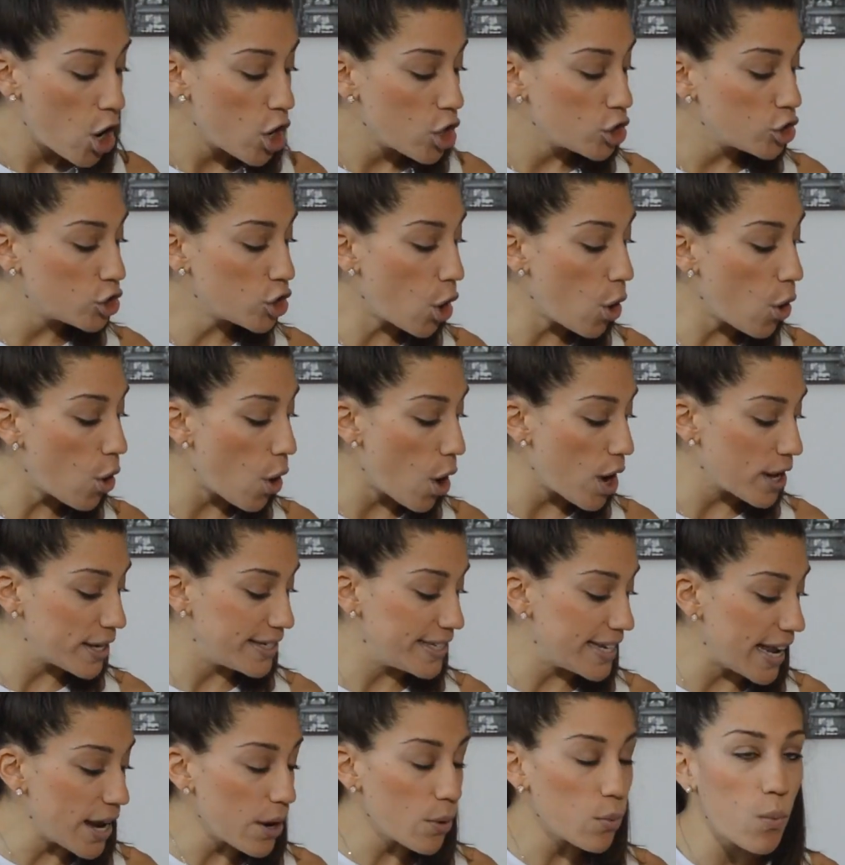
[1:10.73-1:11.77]
So
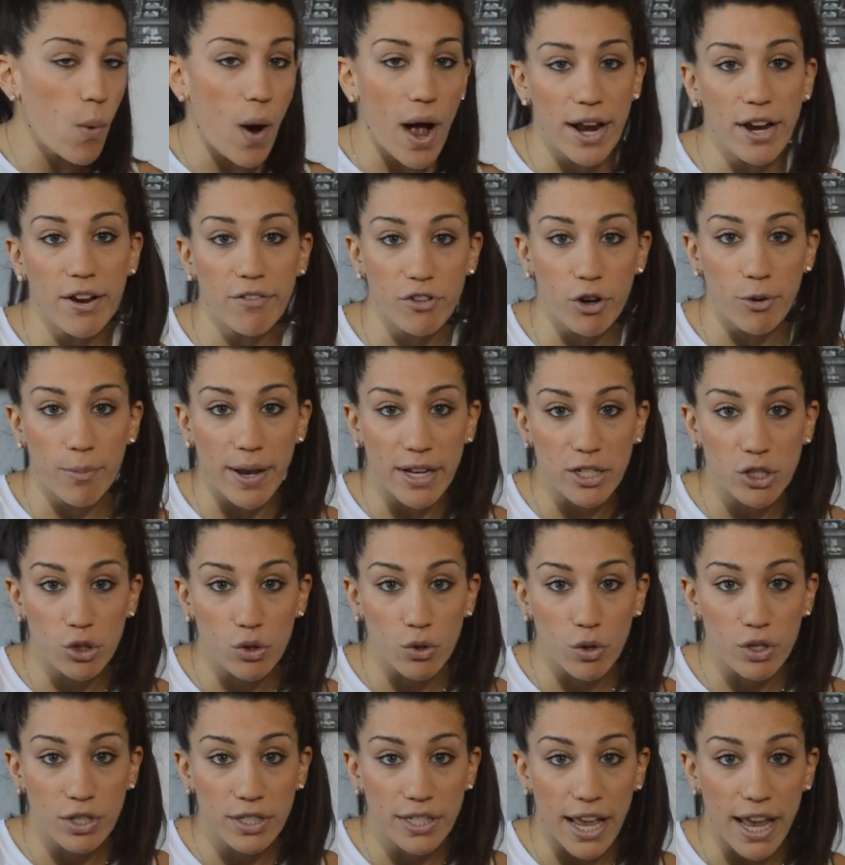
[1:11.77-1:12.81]
day 1 of your
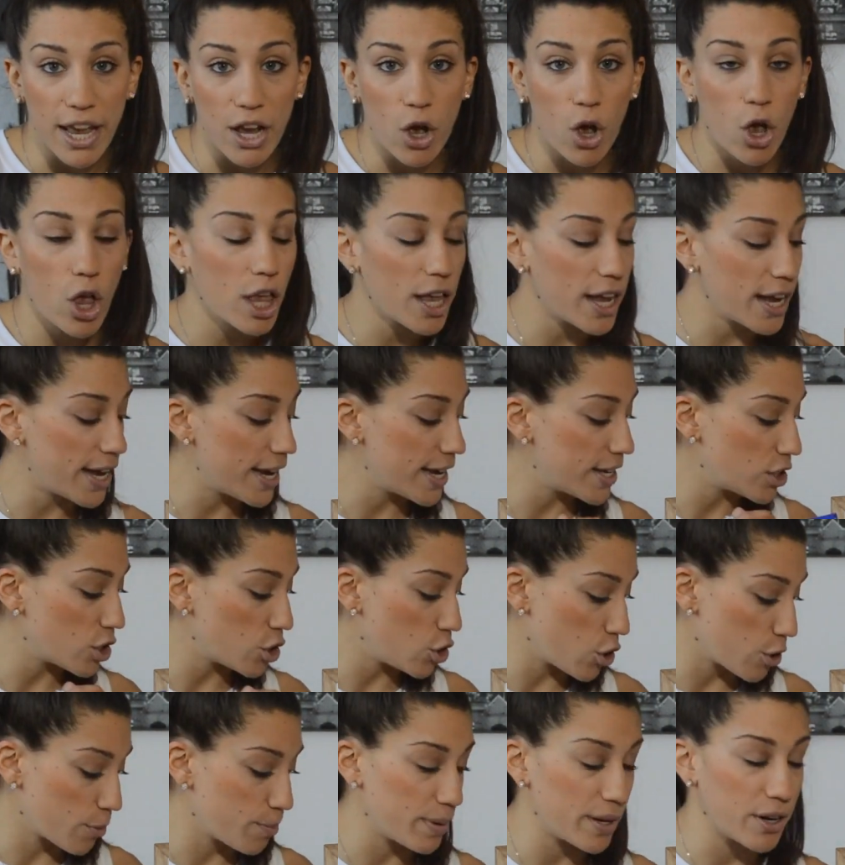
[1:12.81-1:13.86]
menstrual cycle is
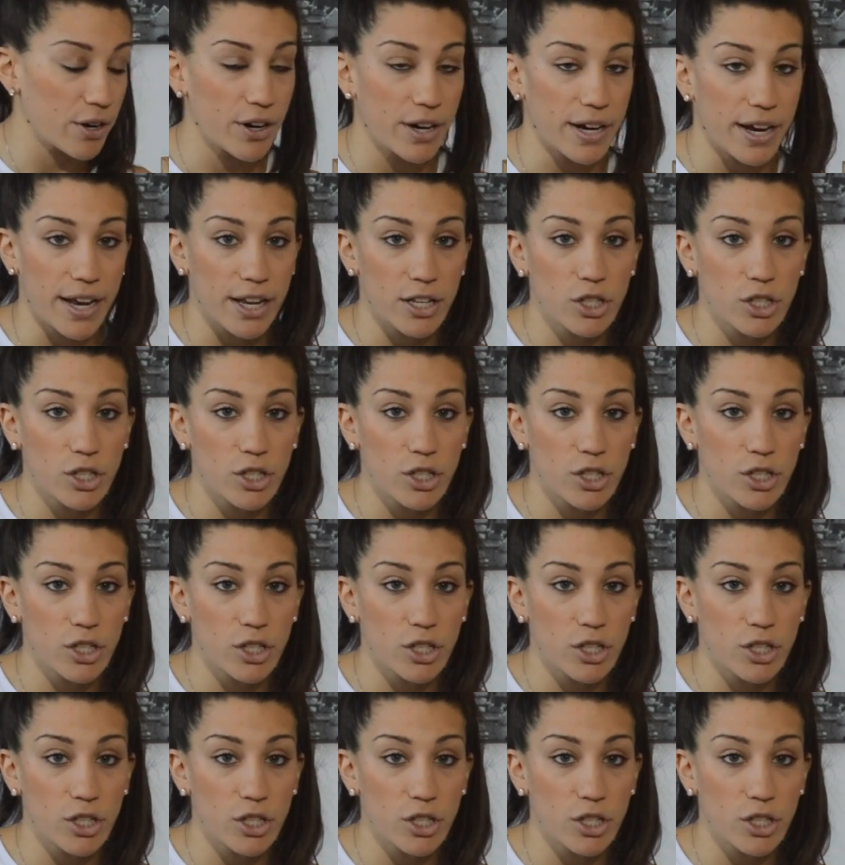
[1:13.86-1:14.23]
your period.